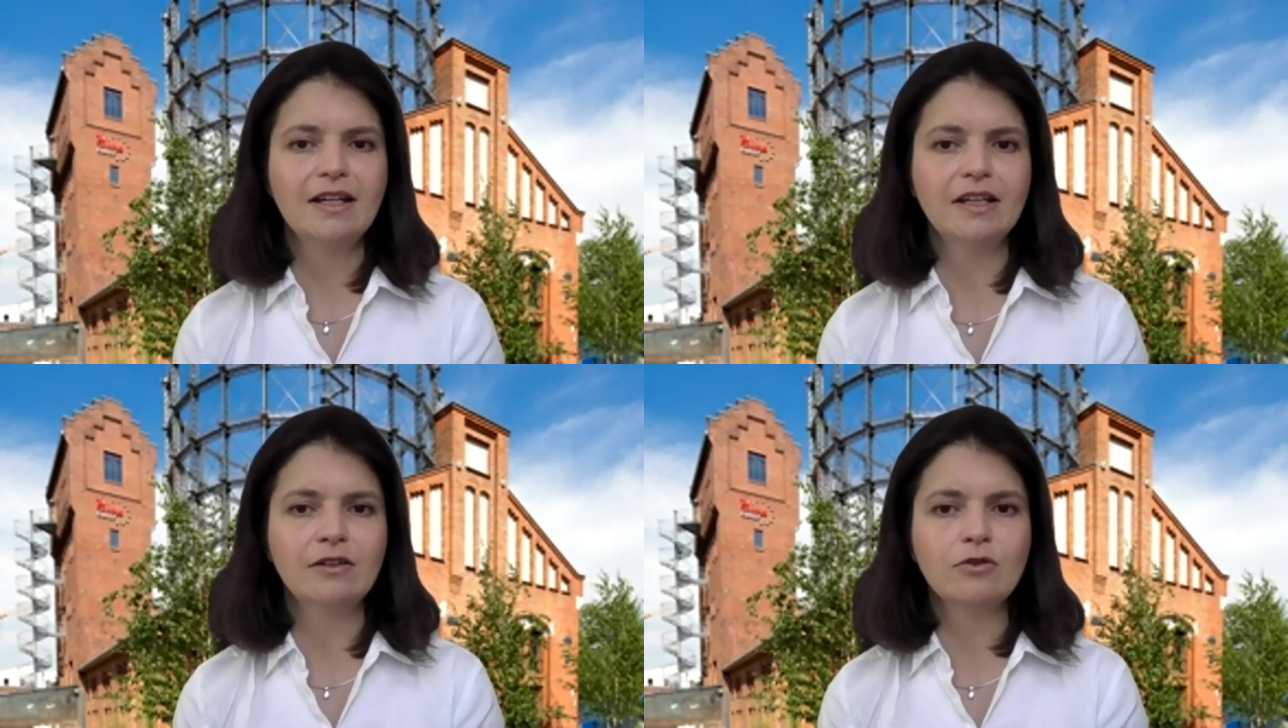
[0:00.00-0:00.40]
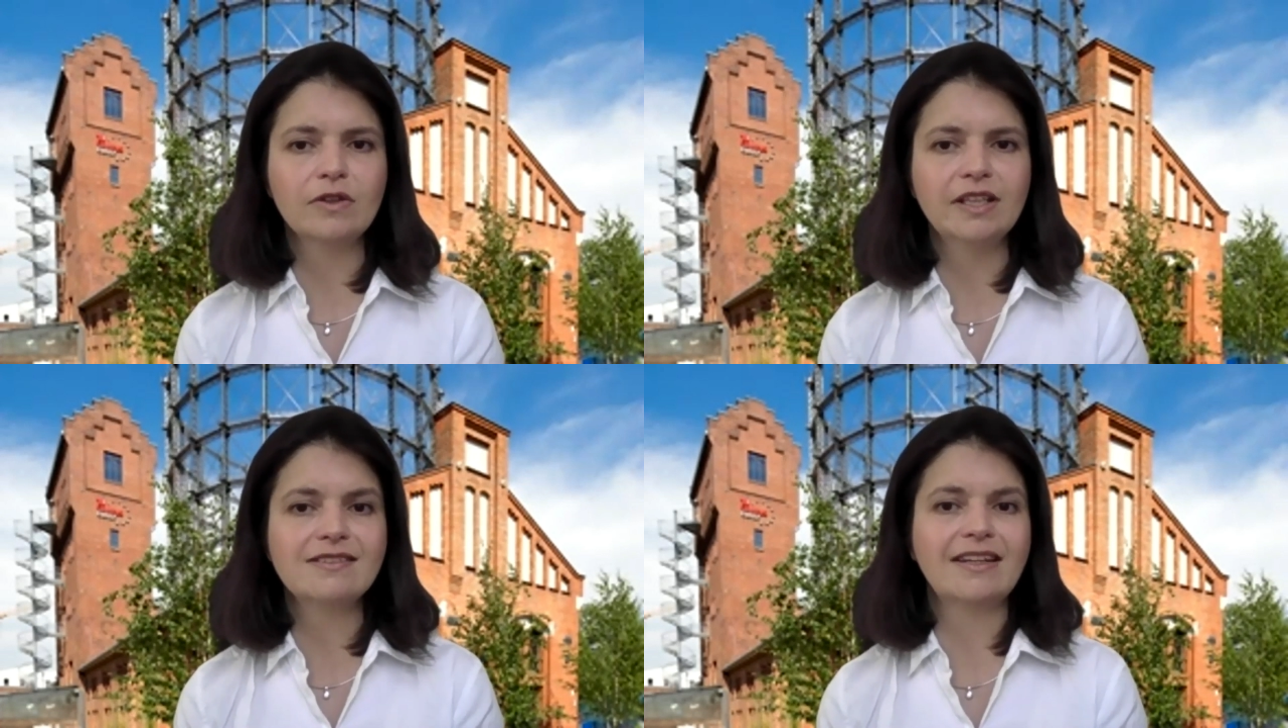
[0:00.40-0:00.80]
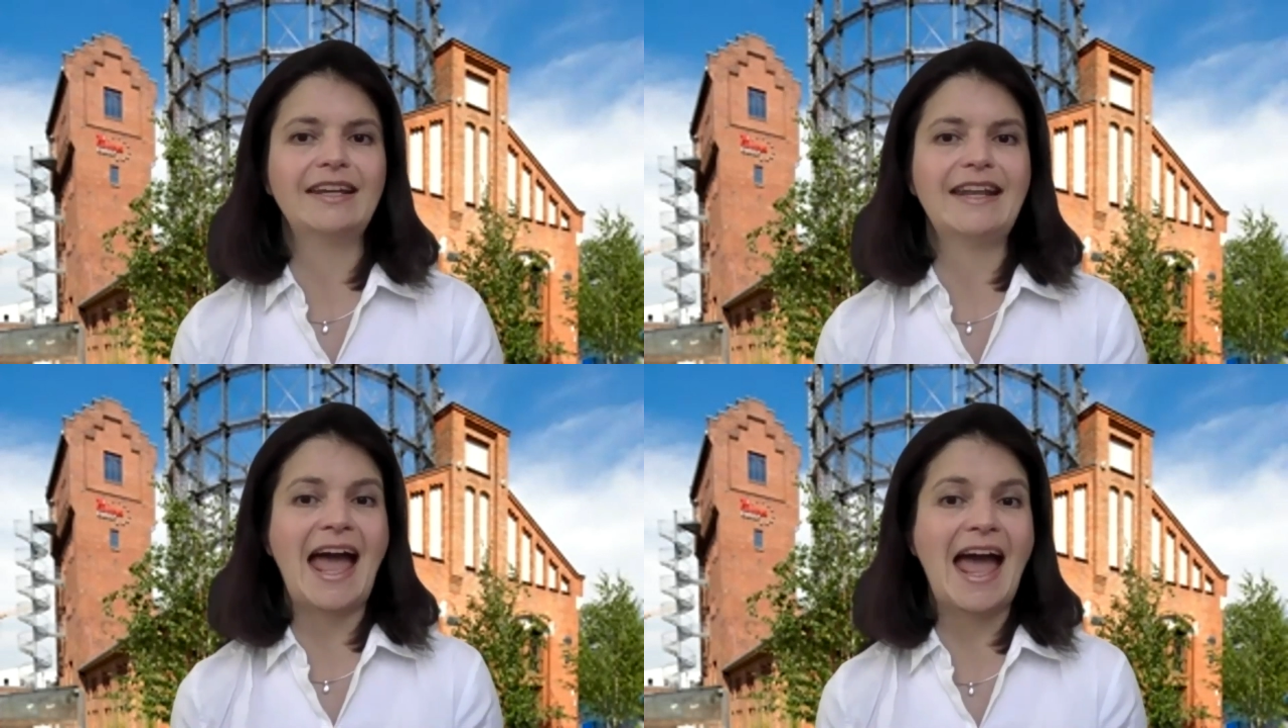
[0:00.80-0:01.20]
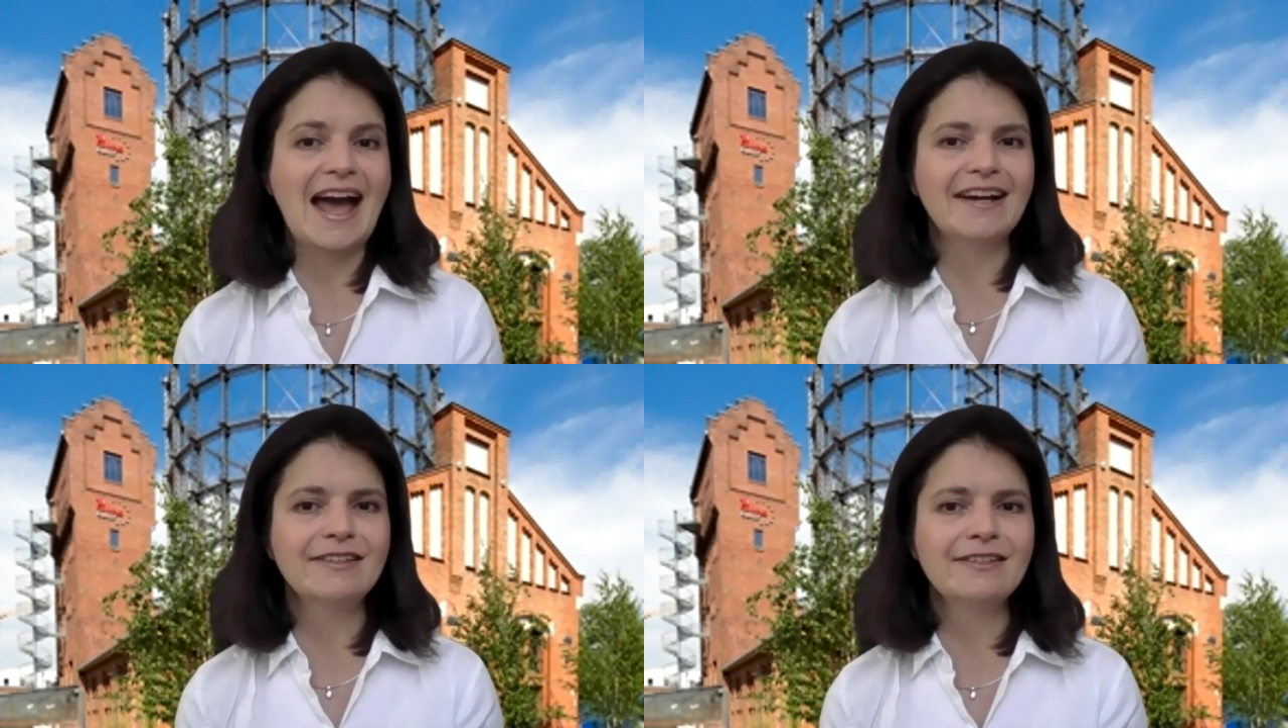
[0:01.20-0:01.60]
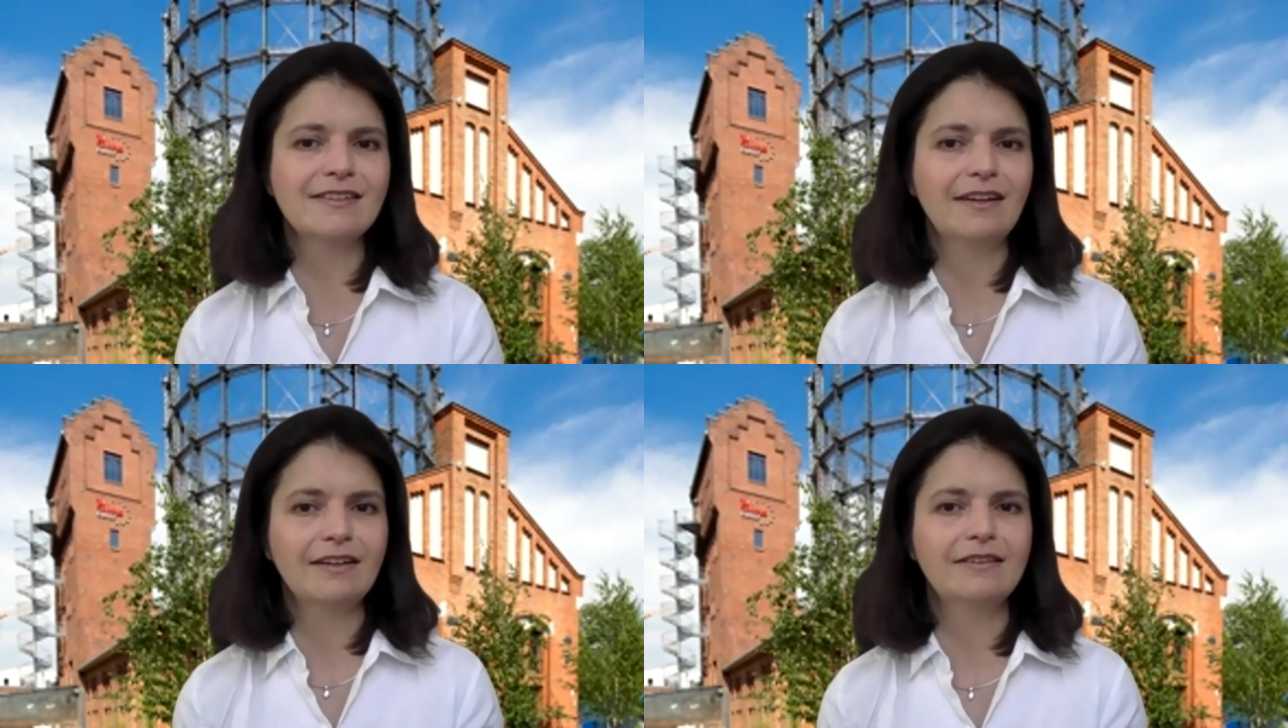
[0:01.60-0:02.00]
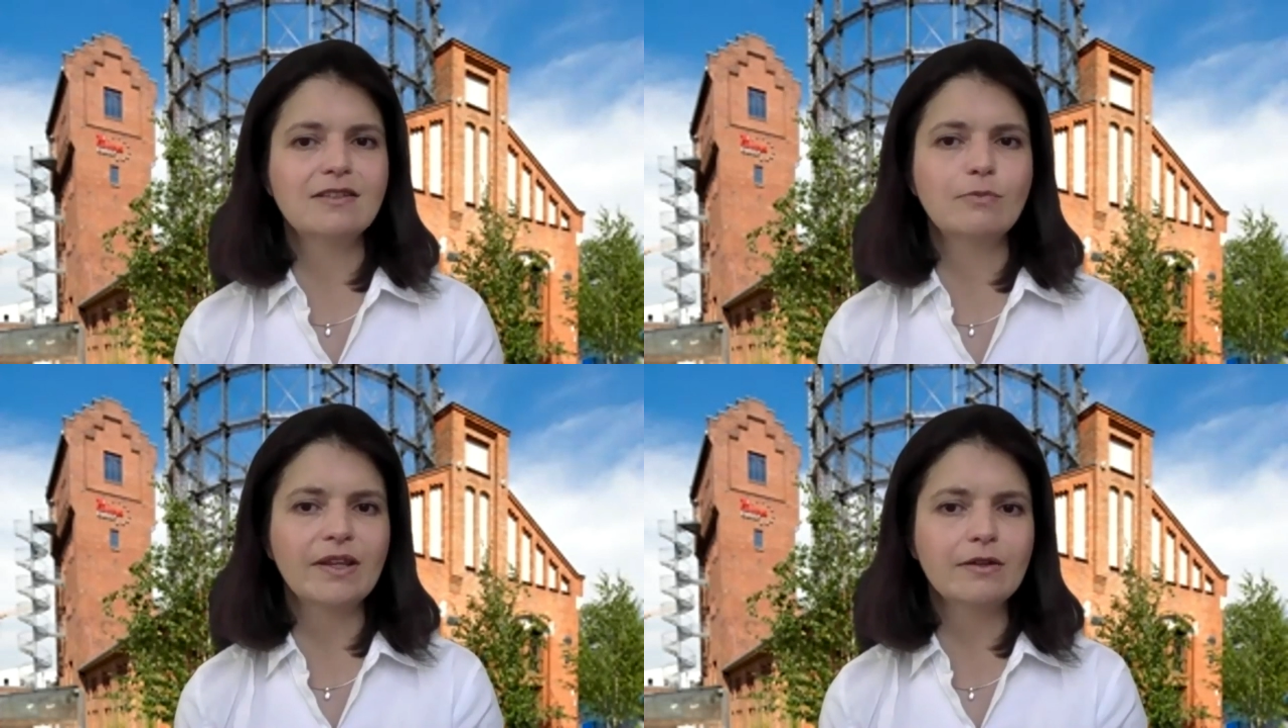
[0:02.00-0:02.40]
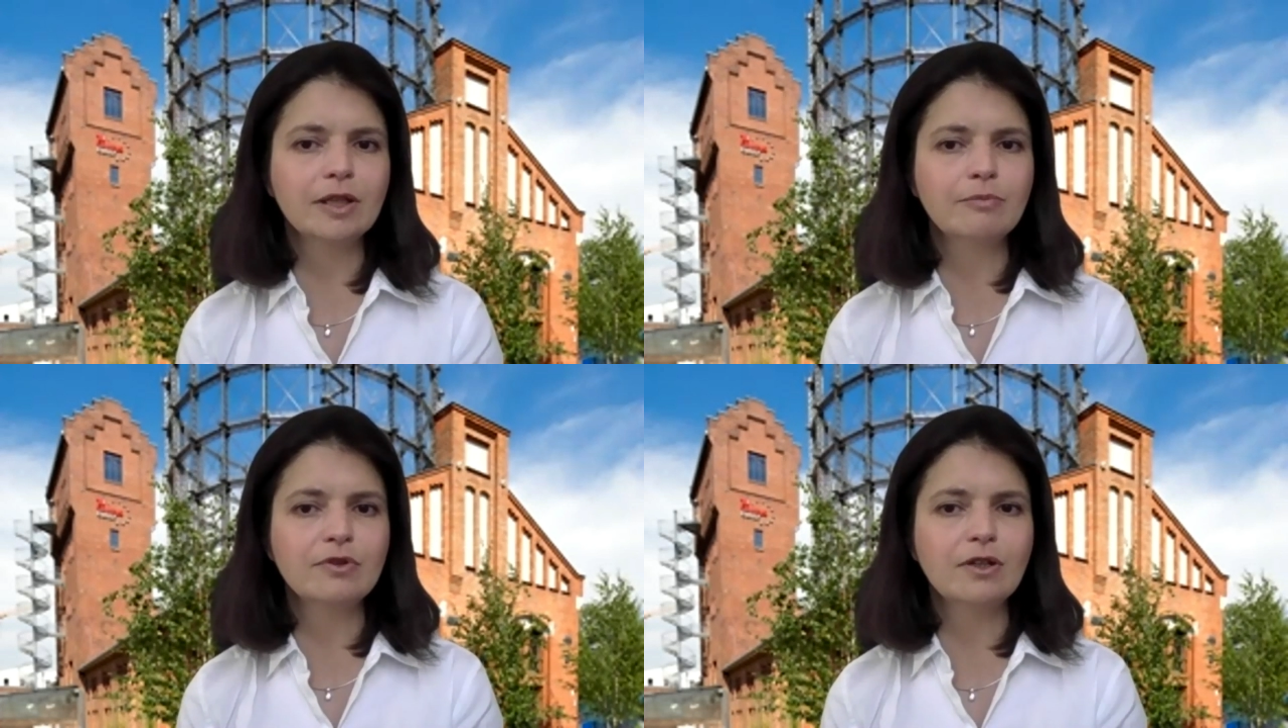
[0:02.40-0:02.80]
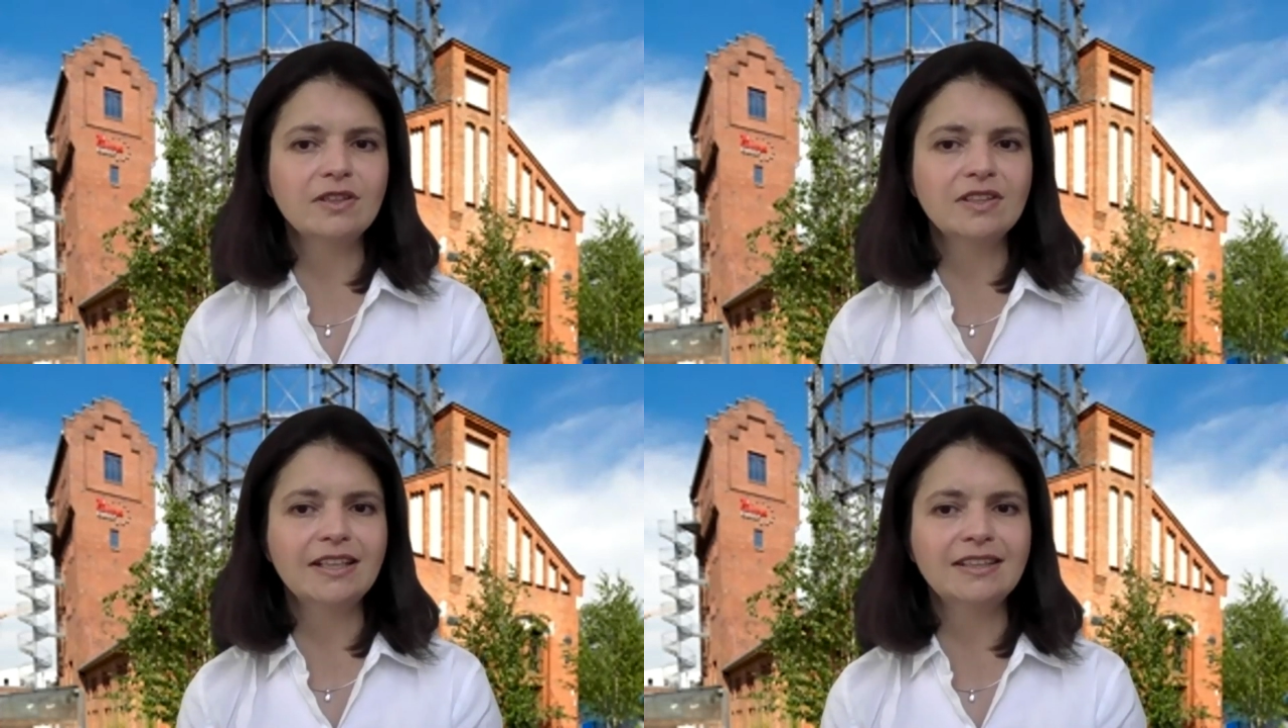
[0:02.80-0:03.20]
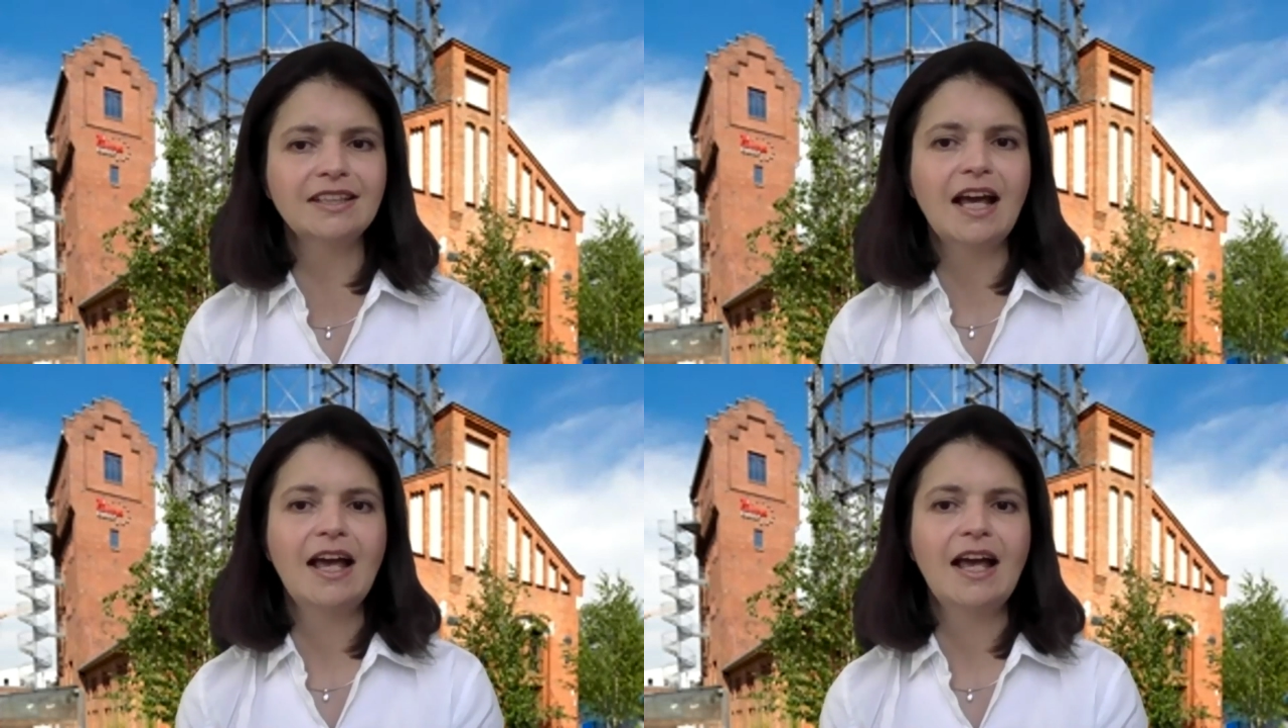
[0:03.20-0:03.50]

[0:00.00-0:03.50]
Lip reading: enhance this weathering process.